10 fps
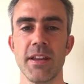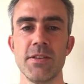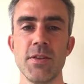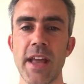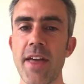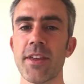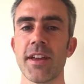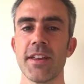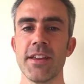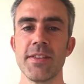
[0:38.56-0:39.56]
You
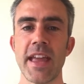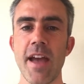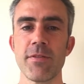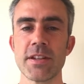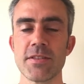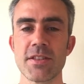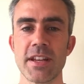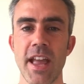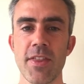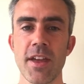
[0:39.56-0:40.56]
gather the evidence
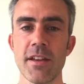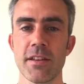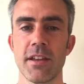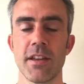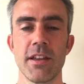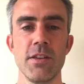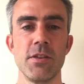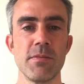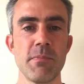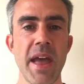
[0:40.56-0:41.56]
together, you
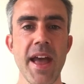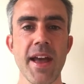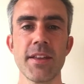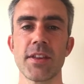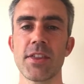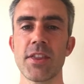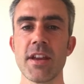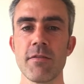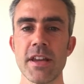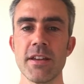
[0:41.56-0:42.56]
compare the
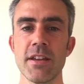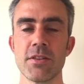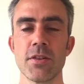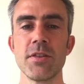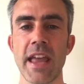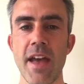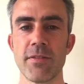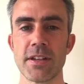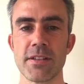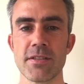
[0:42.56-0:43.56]
theory to the
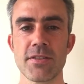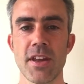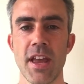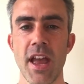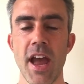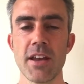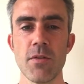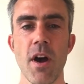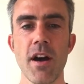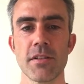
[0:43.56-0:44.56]
evidence, and
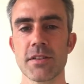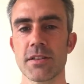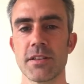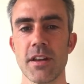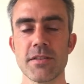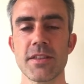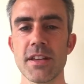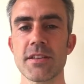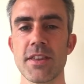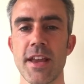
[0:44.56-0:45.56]
you ask, does
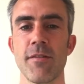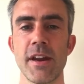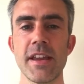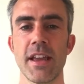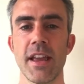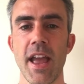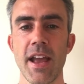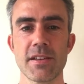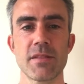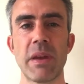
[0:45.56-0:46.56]
this theory
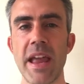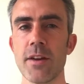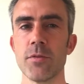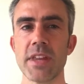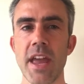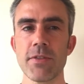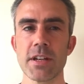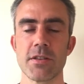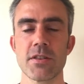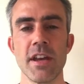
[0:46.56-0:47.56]
explain all the
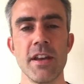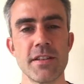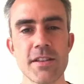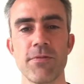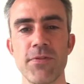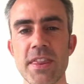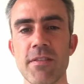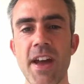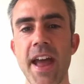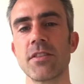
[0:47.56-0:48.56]
evidence? Does it fit
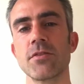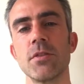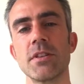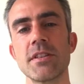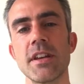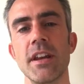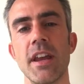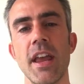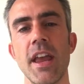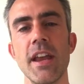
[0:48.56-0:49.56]
the facts, or does it
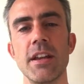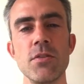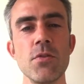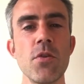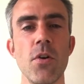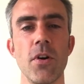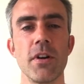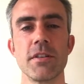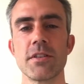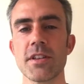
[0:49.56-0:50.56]
ignore
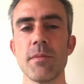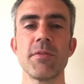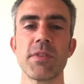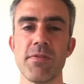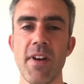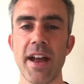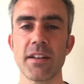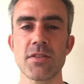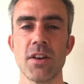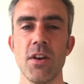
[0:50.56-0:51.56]
some of the
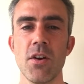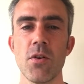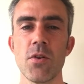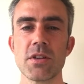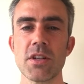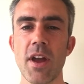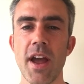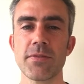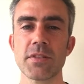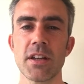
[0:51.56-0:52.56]
facts? Or do you
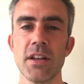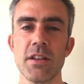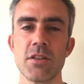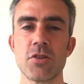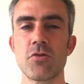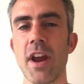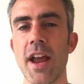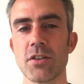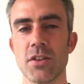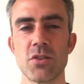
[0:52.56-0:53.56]
have to
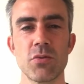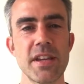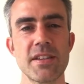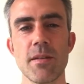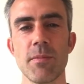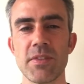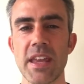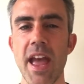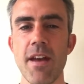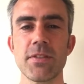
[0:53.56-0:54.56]
stretch and twist some of
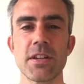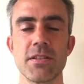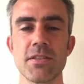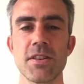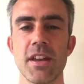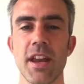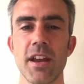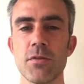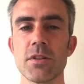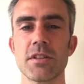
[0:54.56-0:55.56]
the evidence
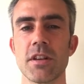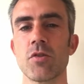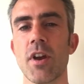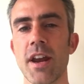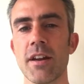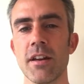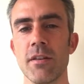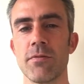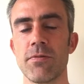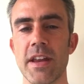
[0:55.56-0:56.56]
in order to try and
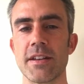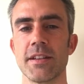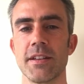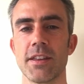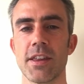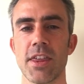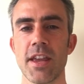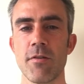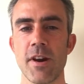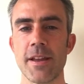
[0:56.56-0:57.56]
fit the
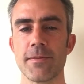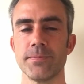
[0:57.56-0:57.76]
theory?